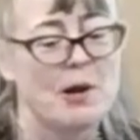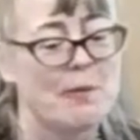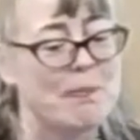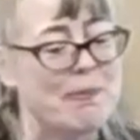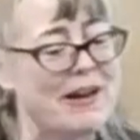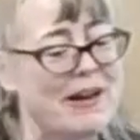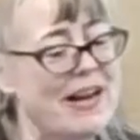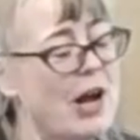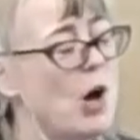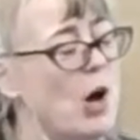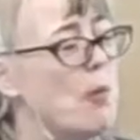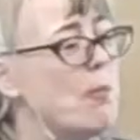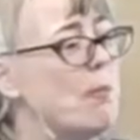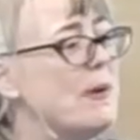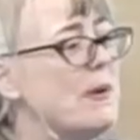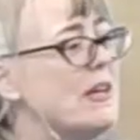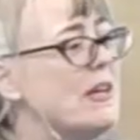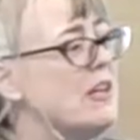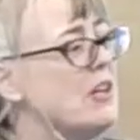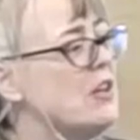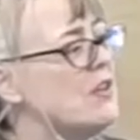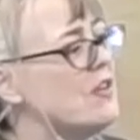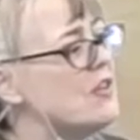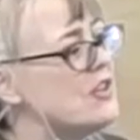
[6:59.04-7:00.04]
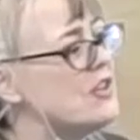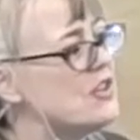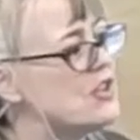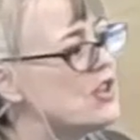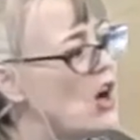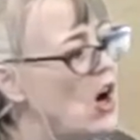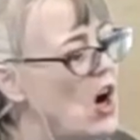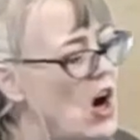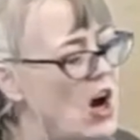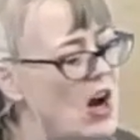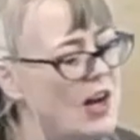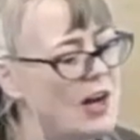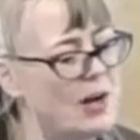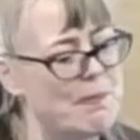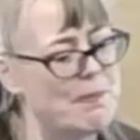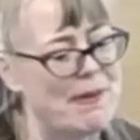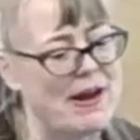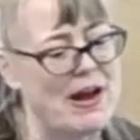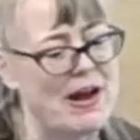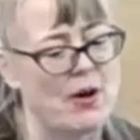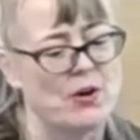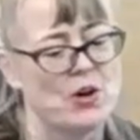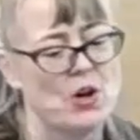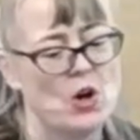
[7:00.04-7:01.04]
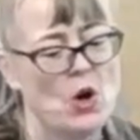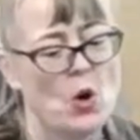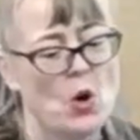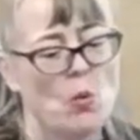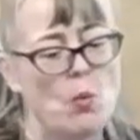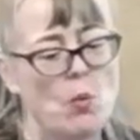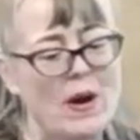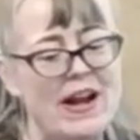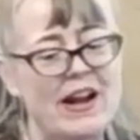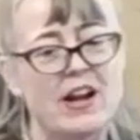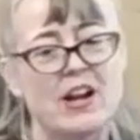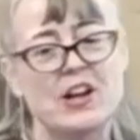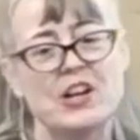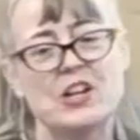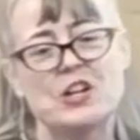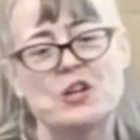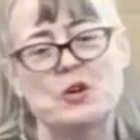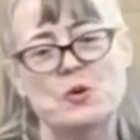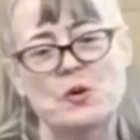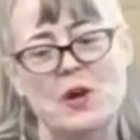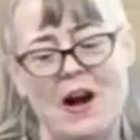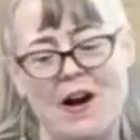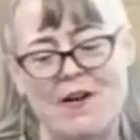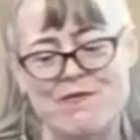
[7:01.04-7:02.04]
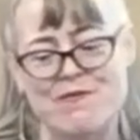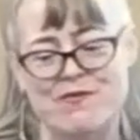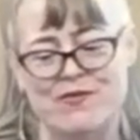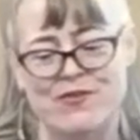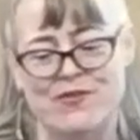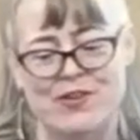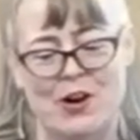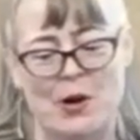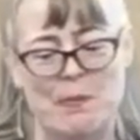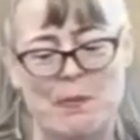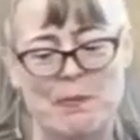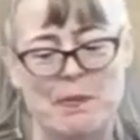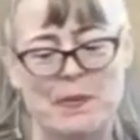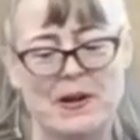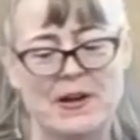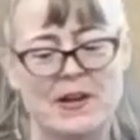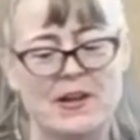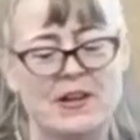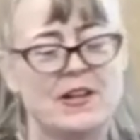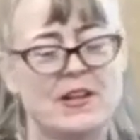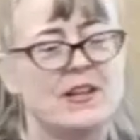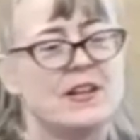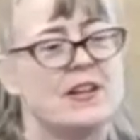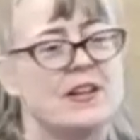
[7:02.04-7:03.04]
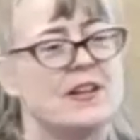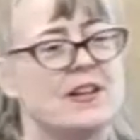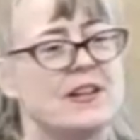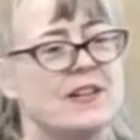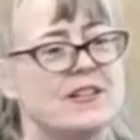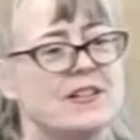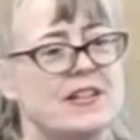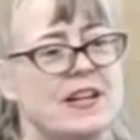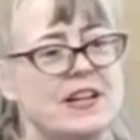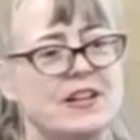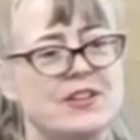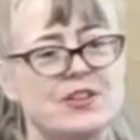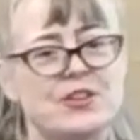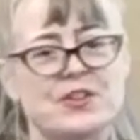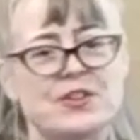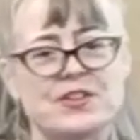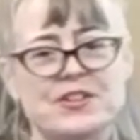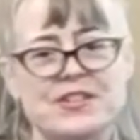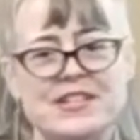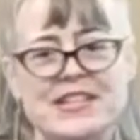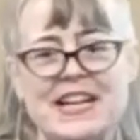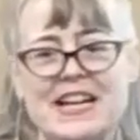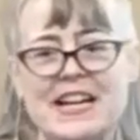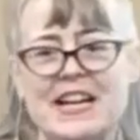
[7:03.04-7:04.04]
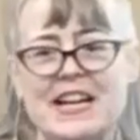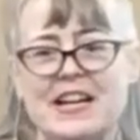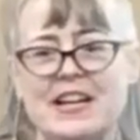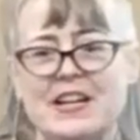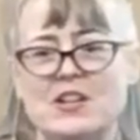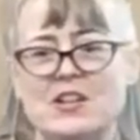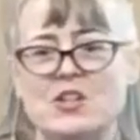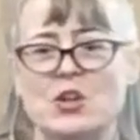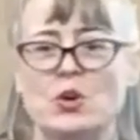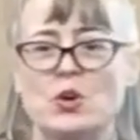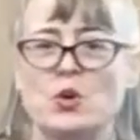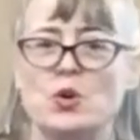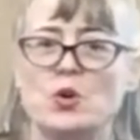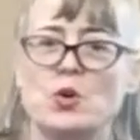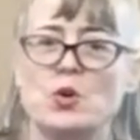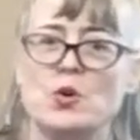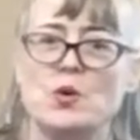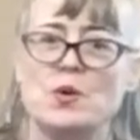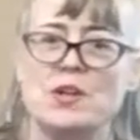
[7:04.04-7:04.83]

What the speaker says: by helping you to talk about where you come from, to understand who